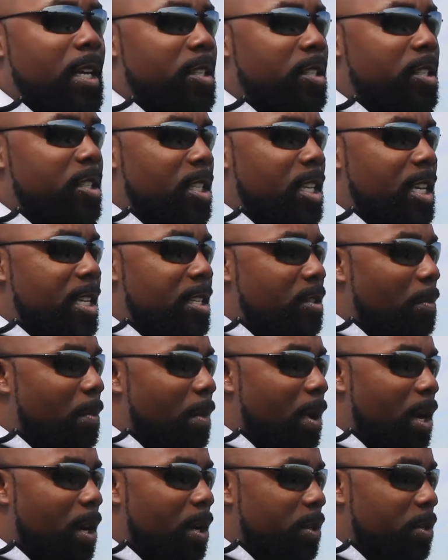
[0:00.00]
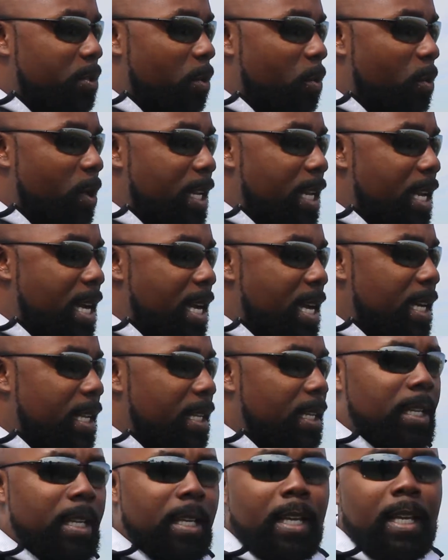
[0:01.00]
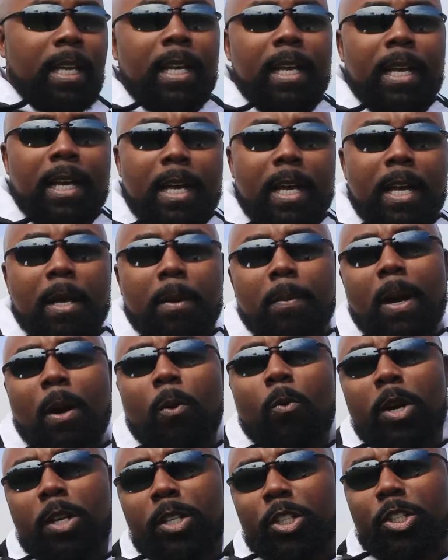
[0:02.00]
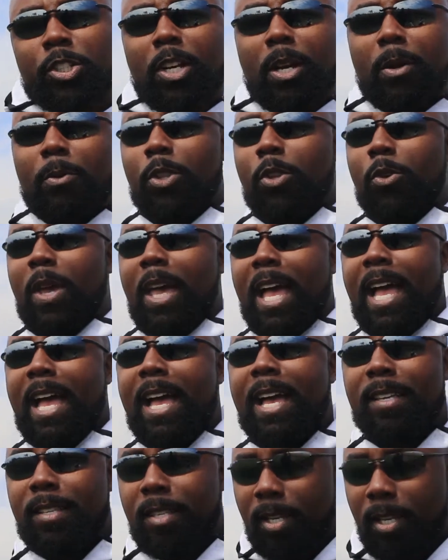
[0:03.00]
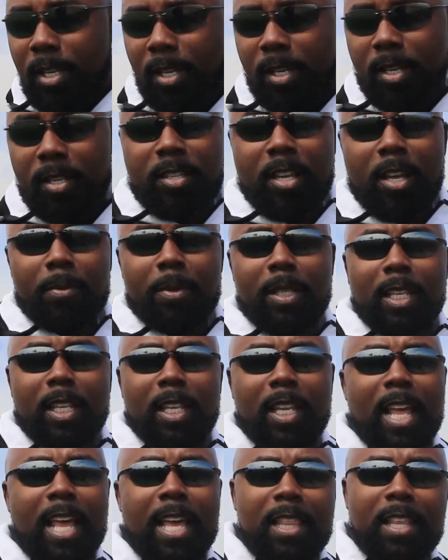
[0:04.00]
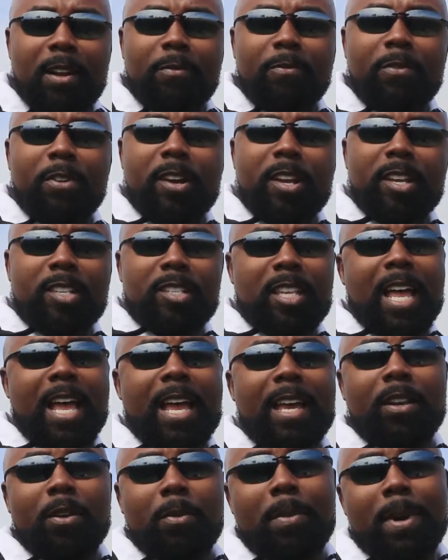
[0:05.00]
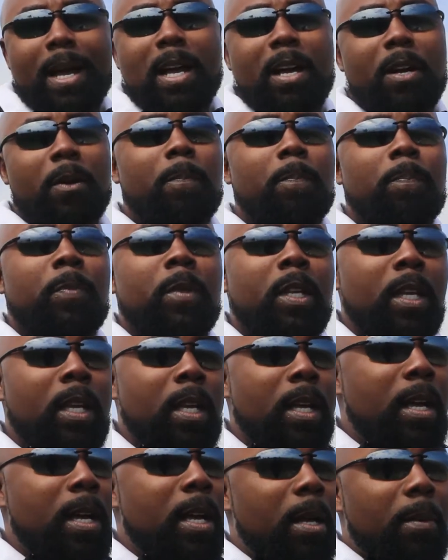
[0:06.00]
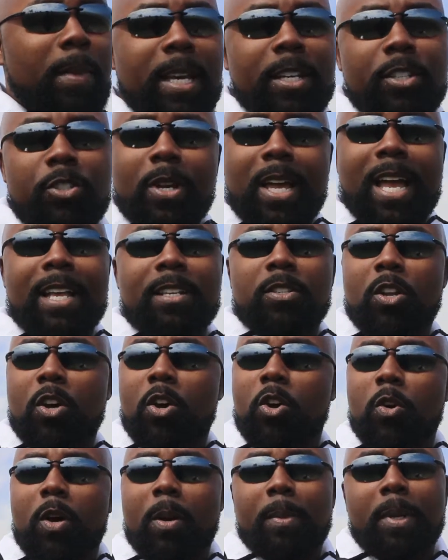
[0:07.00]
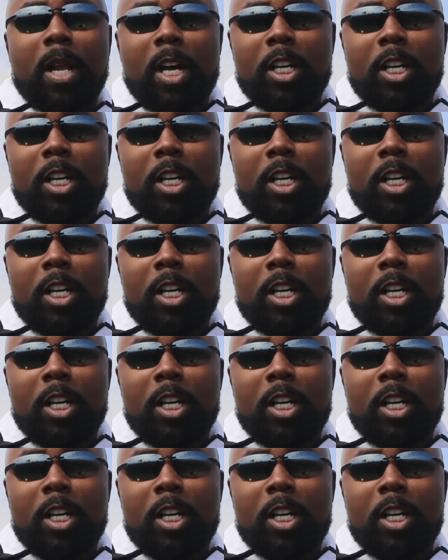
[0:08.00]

just to hit some balls or whatnot. I wanted to share with you guys something today that I'm very excited about. As you guys know, I'm an